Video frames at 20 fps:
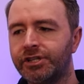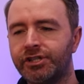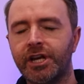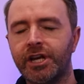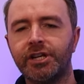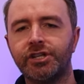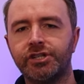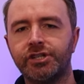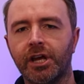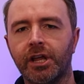
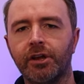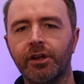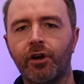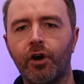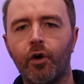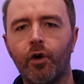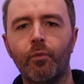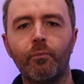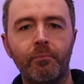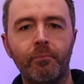Jake
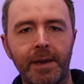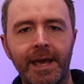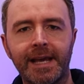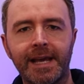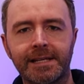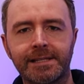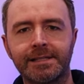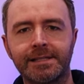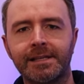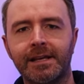Gyllenhaal
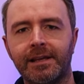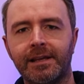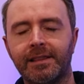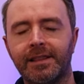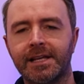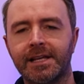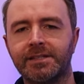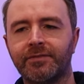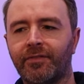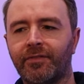makes
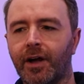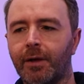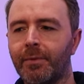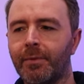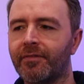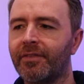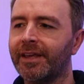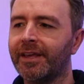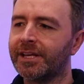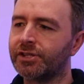this film.
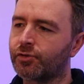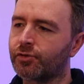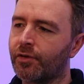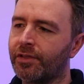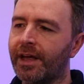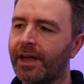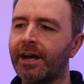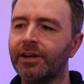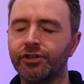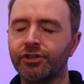I think he's
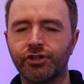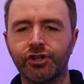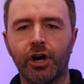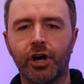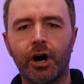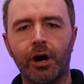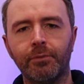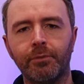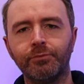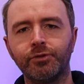got that
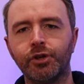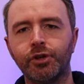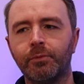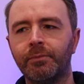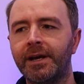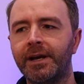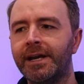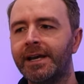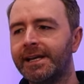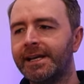charm to
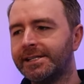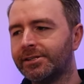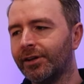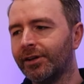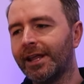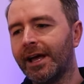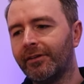him. He's got